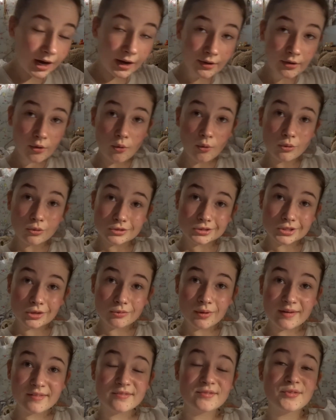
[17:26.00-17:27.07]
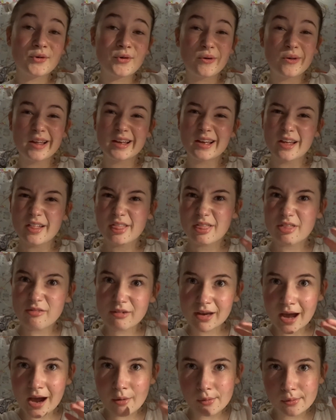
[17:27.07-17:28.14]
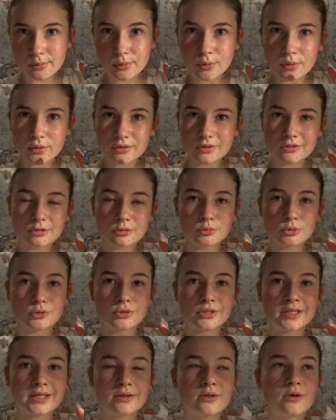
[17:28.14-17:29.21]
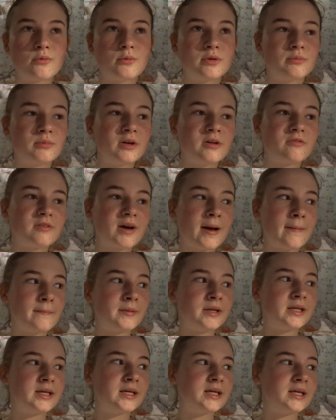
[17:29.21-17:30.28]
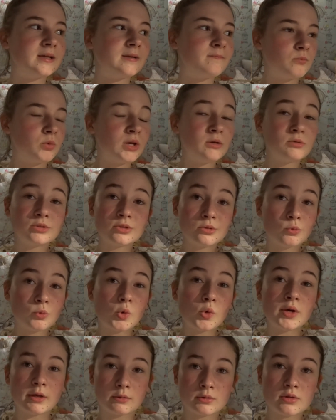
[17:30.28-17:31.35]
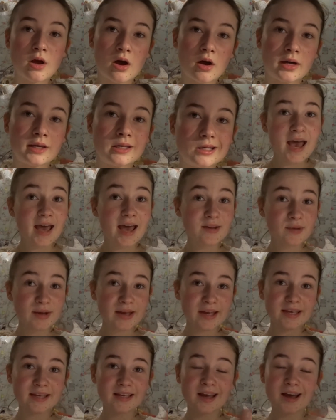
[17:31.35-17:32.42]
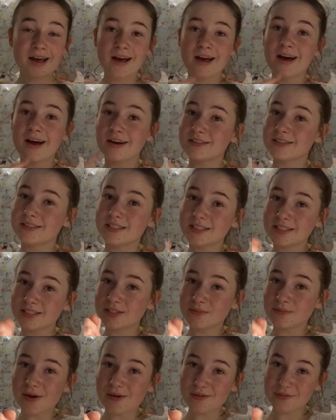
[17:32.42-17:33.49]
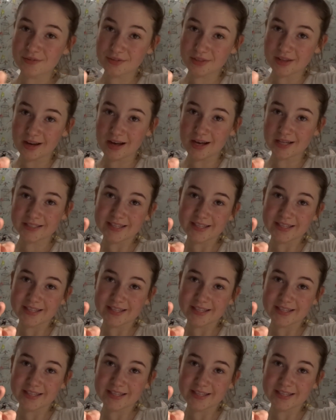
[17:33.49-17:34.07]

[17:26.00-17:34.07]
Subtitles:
I also went for a 3-hour walk this morning with my family. Well, it wasn't a walk, it was a hike. Anyway, I'll see you tomorrow for the last